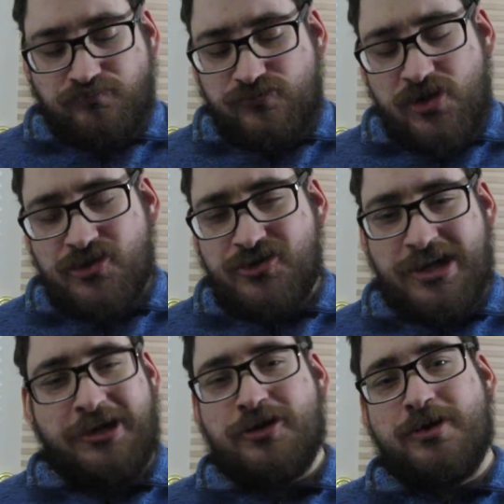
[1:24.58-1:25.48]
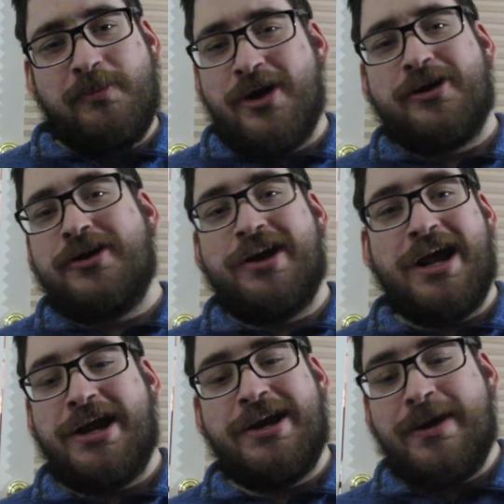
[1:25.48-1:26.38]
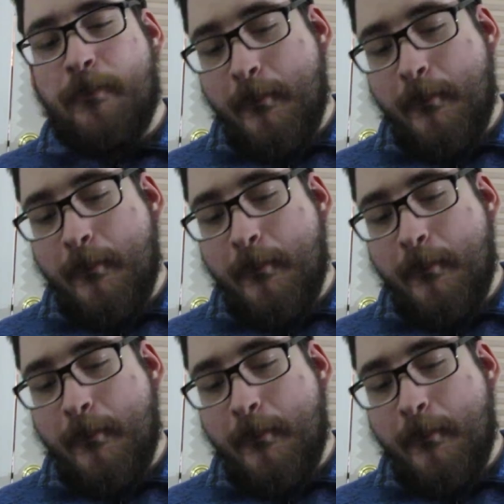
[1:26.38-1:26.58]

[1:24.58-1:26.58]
Just standard American candy.